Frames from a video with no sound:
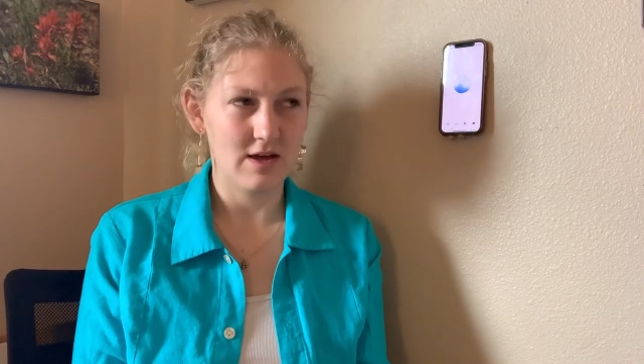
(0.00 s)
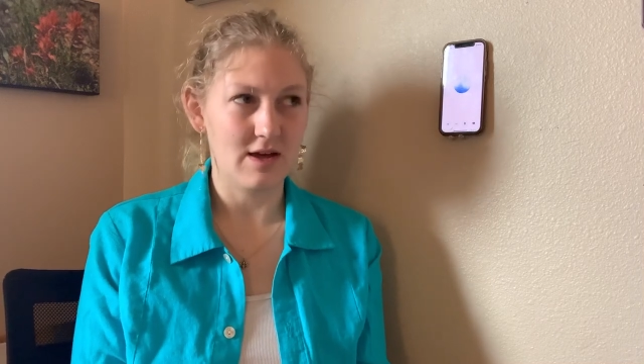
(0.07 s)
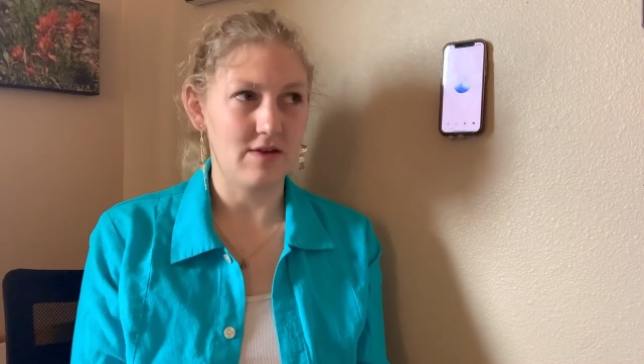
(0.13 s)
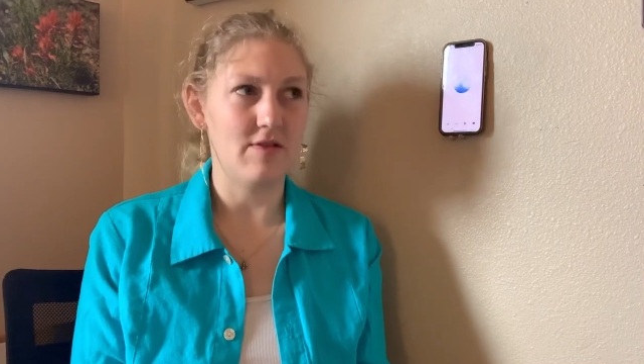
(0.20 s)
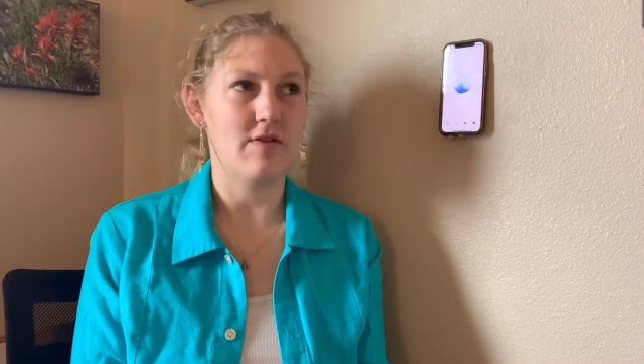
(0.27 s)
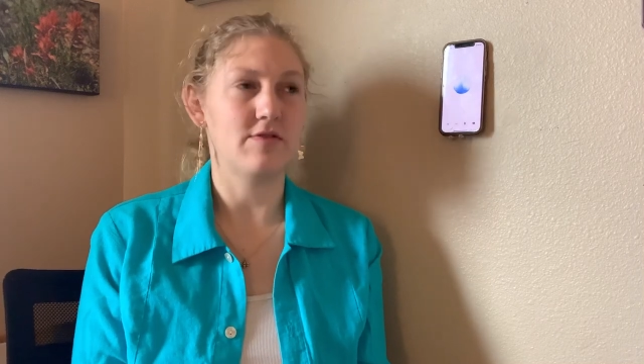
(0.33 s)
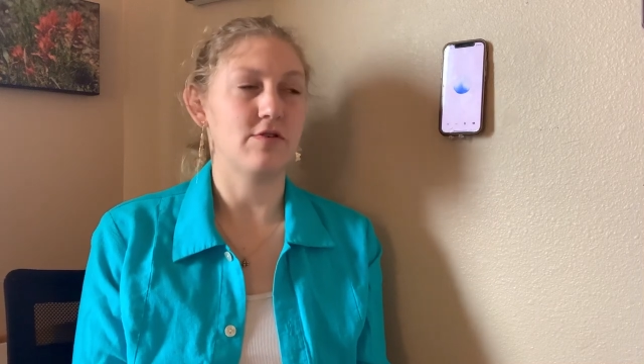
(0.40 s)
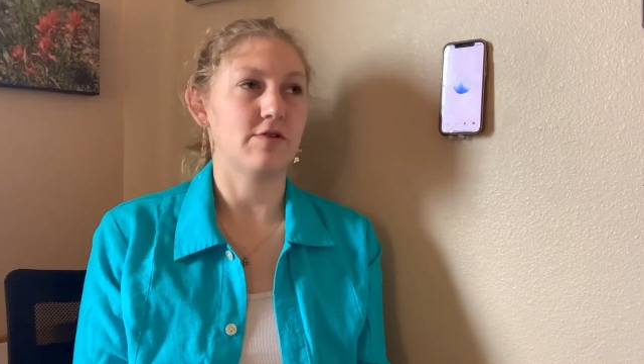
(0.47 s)
And
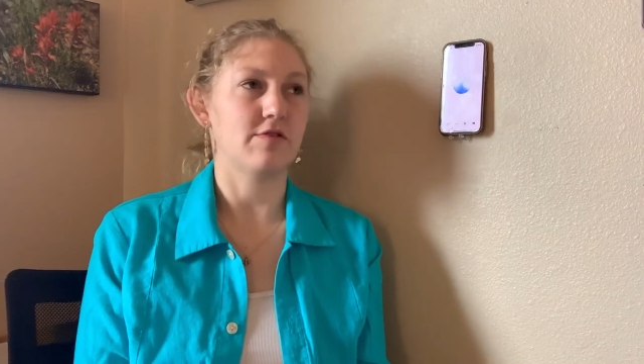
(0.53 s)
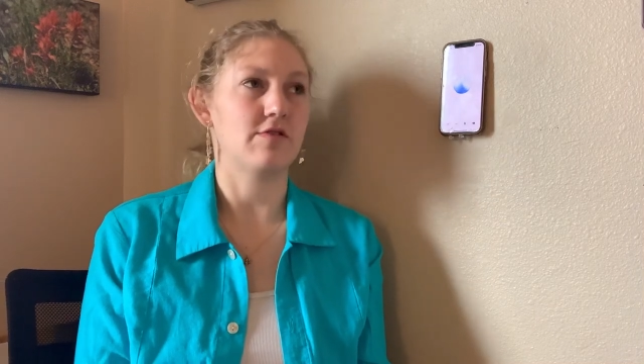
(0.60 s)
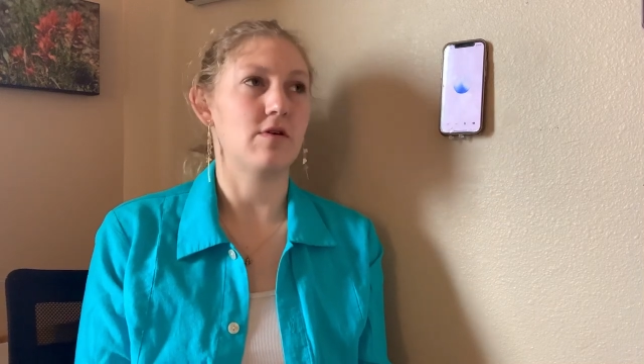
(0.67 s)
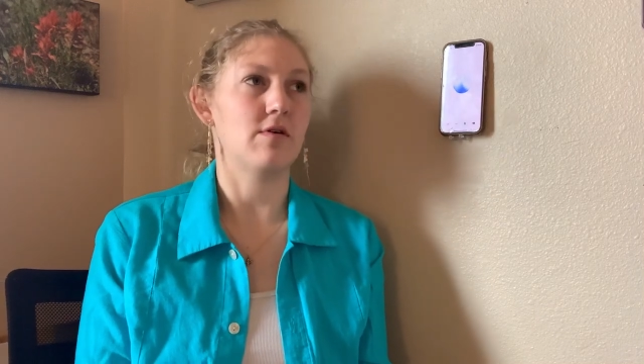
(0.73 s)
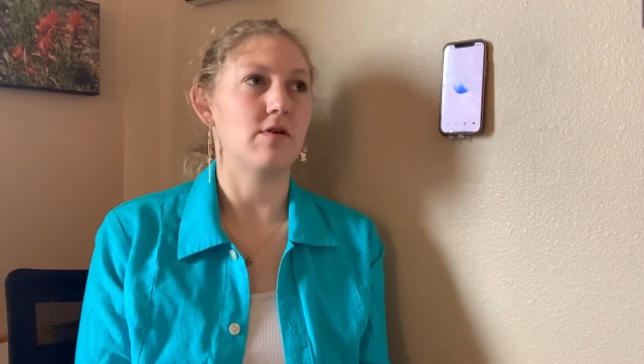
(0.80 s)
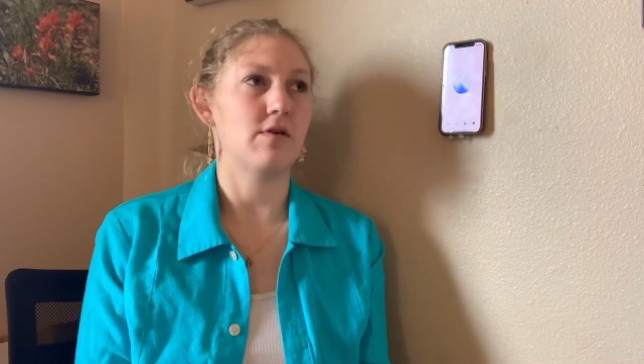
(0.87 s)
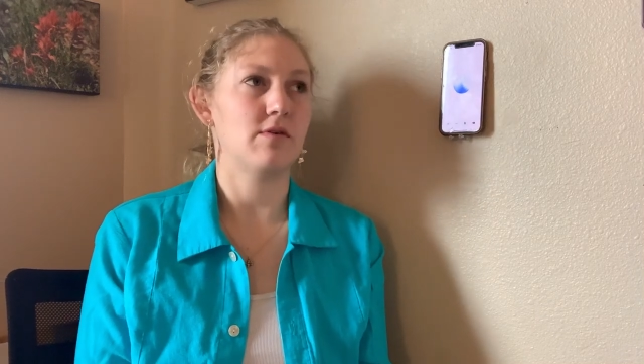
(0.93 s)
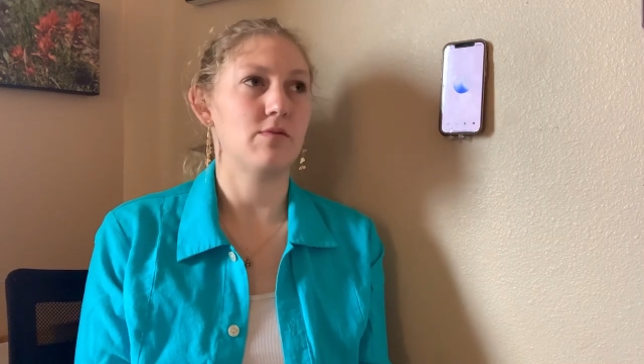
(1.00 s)
then there's
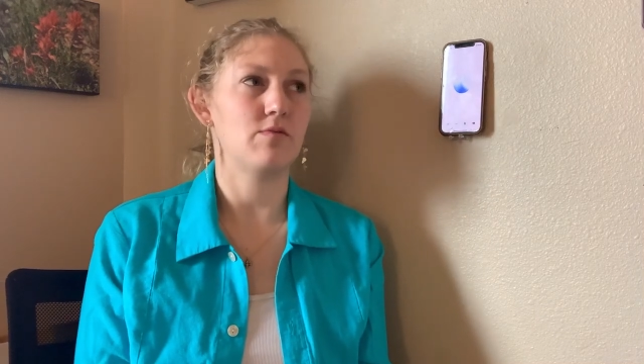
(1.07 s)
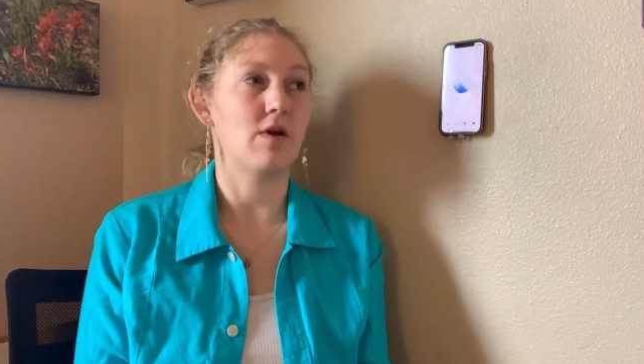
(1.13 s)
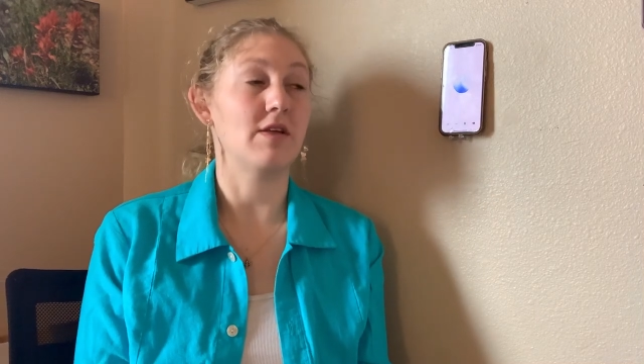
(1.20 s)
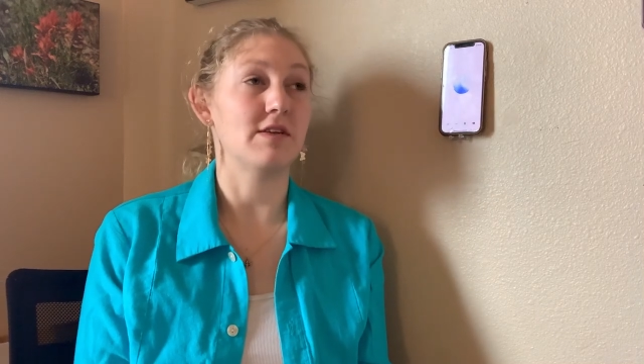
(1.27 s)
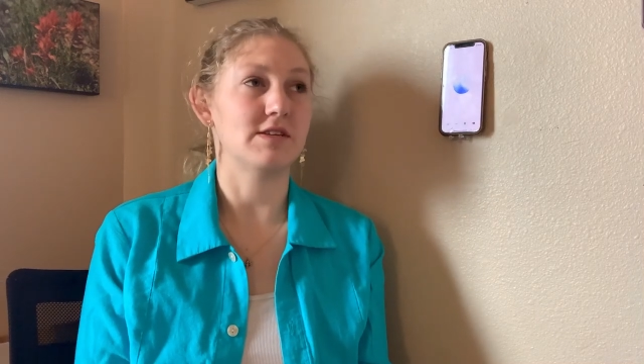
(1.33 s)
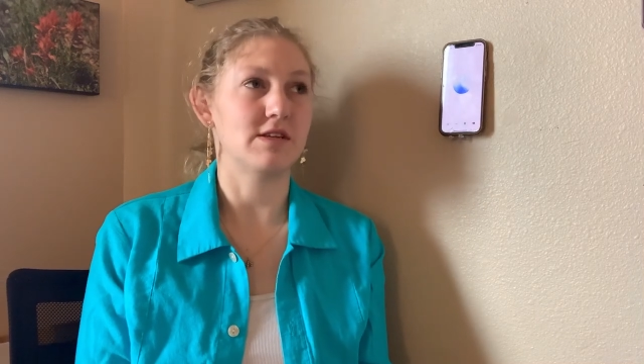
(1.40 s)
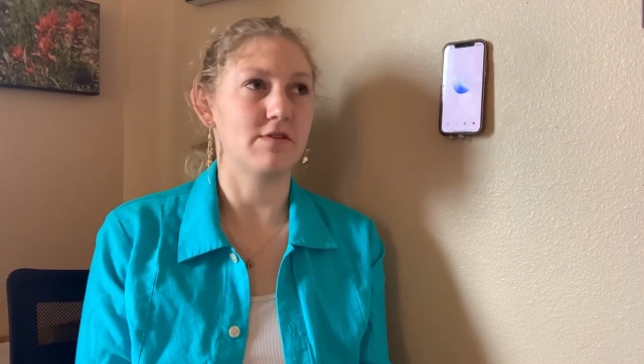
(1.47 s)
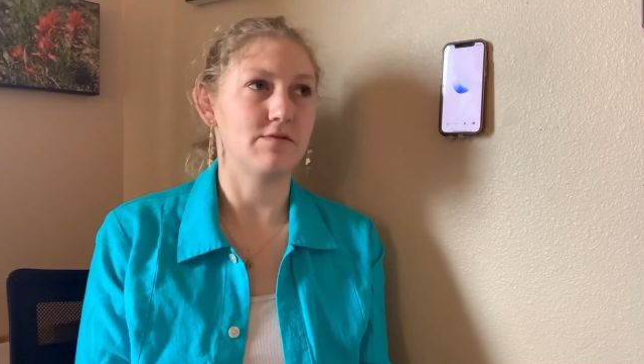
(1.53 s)
the
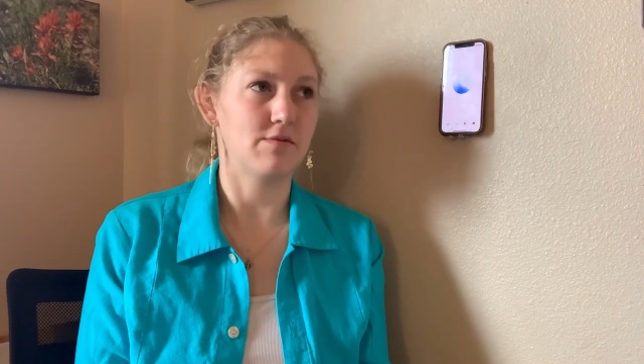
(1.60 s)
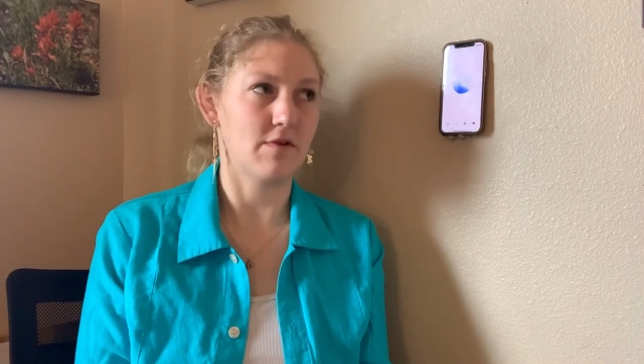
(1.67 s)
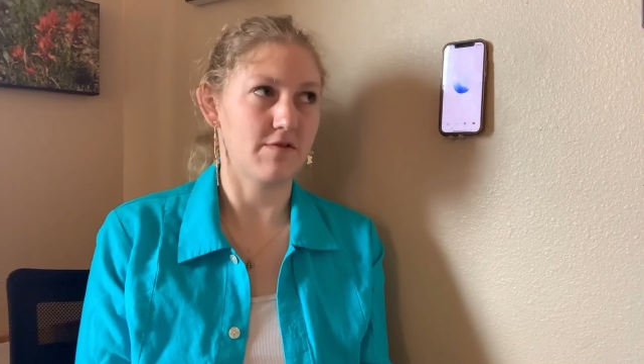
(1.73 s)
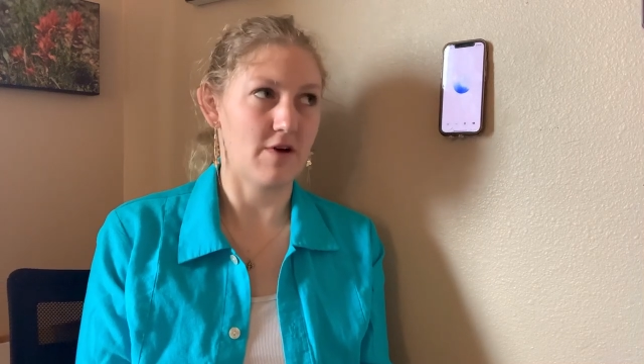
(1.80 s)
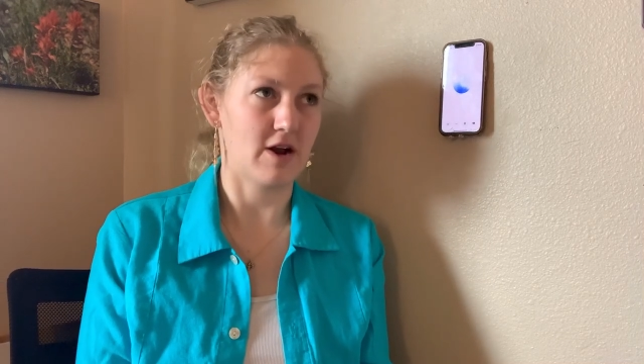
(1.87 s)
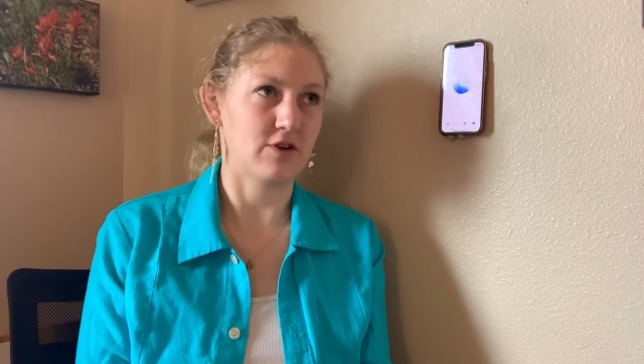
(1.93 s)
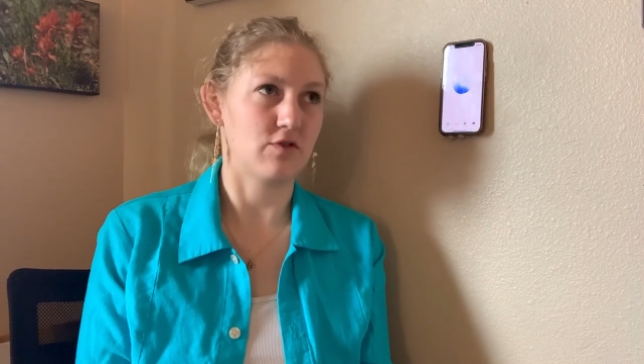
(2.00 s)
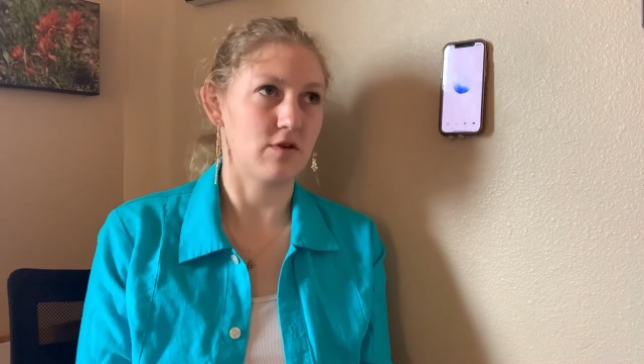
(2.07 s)
relative
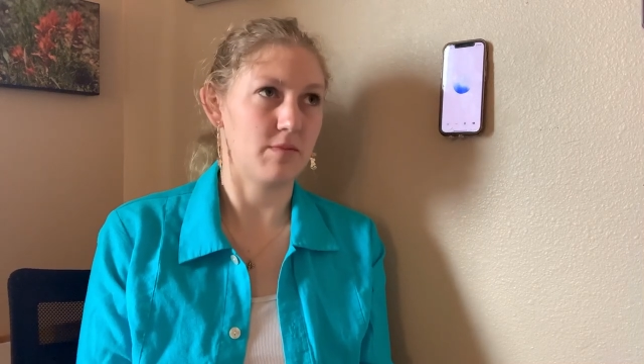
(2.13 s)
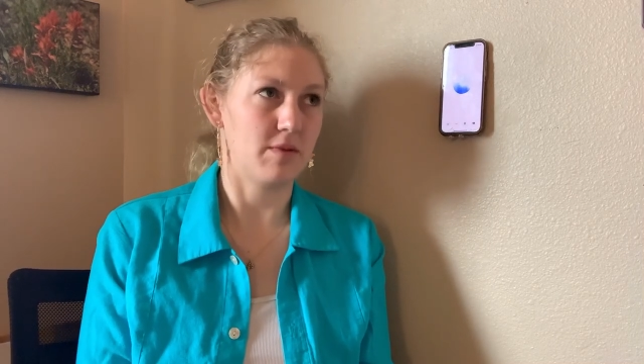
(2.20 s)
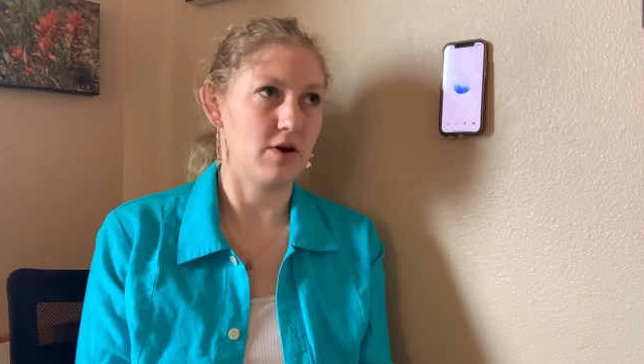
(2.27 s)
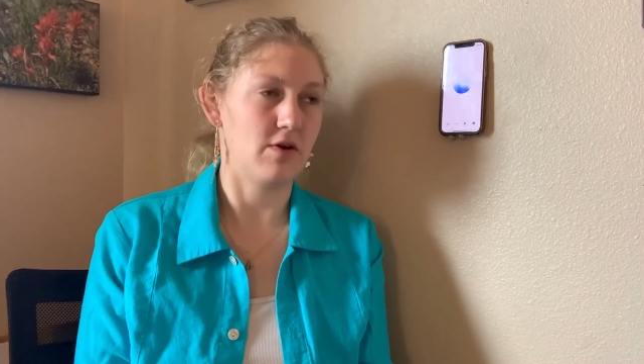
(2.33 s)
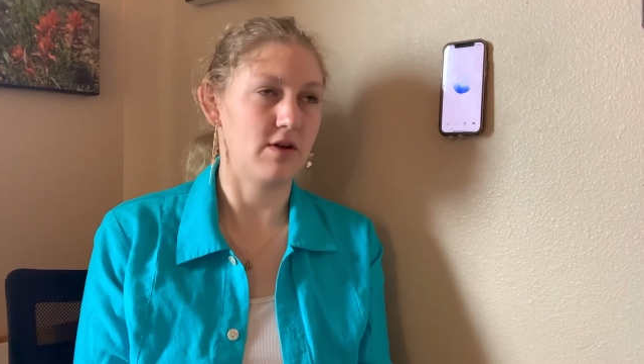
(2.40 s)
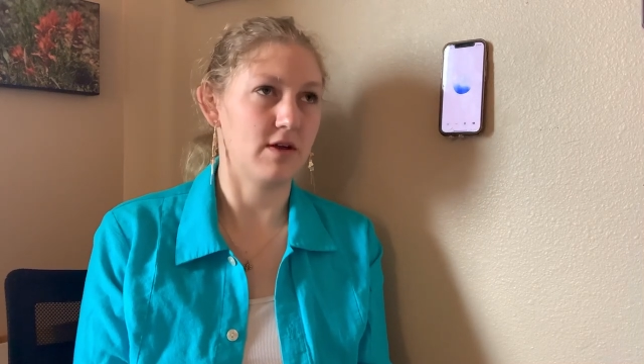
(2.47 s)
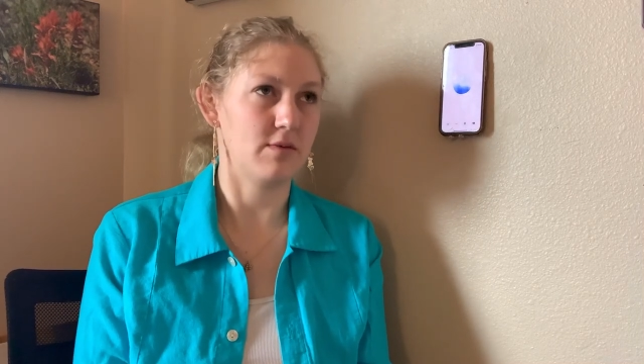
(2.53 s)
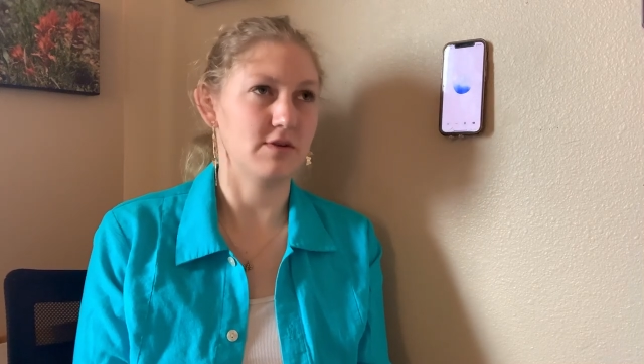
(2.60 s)
refractory period,